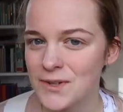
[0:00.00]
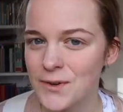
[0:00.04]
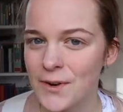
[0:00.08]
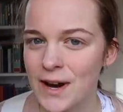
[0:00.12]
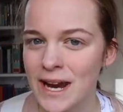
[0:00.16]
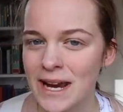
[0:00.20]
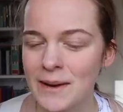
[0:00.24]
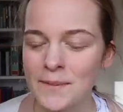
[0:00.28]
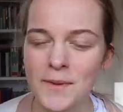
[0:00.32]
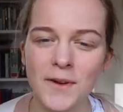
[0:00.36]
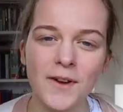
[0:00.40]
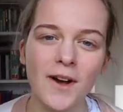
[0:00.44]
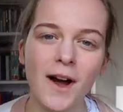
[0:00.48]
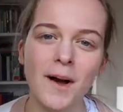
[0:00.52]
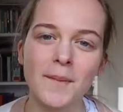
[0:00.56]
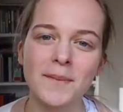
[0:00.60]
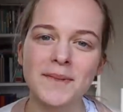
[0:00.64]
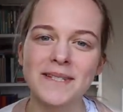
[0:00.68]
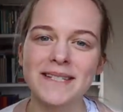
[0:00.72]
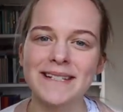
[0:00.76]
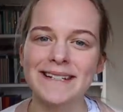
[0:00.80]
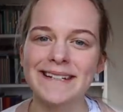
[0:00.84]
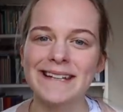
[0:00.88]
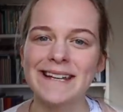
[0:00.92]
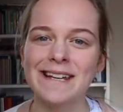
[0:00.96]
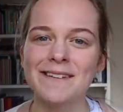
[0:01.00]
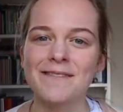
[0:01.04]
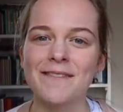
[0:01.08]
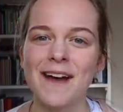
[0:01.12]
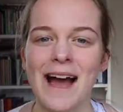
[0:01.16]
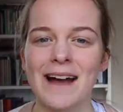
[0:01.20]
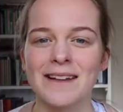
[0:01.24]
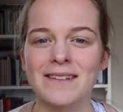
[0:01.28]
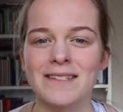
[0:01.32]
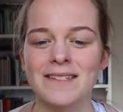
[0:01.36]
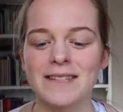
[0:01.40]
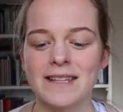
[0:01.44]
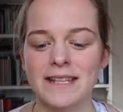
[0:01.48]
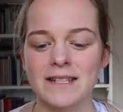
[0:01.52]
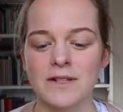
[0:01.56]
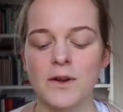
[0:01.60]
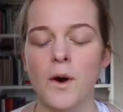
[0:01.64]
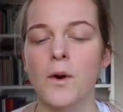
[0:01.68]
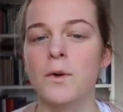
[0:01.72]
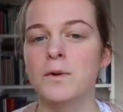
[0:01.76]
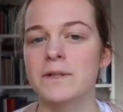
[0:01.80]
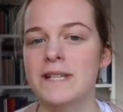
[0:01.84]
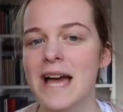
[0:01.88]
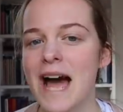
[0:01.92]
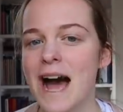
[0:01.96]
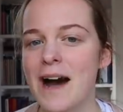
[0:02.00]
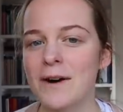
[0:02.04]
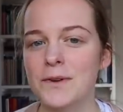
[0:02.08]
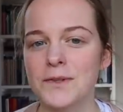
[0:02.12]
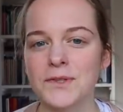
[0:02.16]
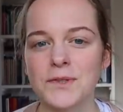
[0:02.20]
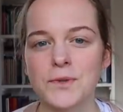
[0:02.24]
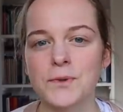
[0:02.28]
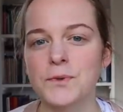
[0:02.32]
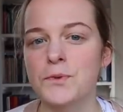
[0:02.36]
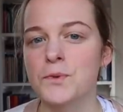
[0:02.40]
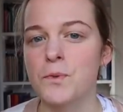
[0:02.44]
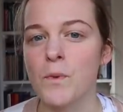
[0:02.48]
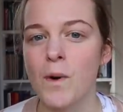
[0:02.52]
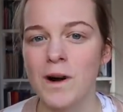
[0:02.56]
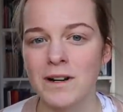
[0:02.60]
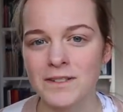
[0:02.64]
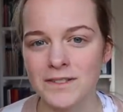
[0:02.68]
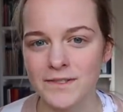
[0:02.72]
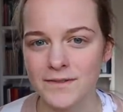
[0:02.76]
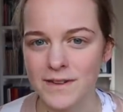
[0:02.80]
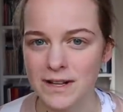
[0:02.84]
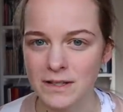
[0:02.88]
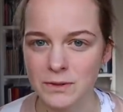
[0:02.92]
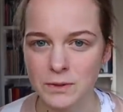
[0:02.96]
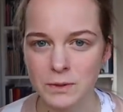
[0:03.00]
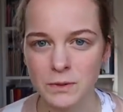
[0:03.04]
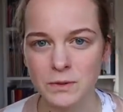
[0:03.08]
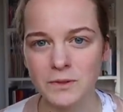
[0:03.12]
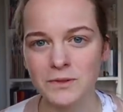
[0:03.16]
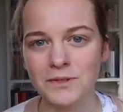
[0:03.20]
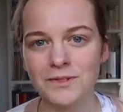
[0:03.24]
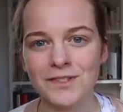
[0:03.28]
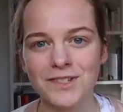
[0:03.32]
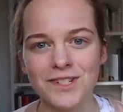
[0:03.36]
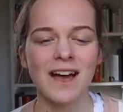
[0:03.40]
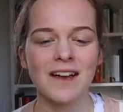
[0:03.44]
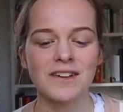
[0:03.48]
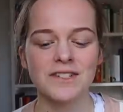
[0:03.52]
Graham, who comes to live at this old house called Wildfell Hall.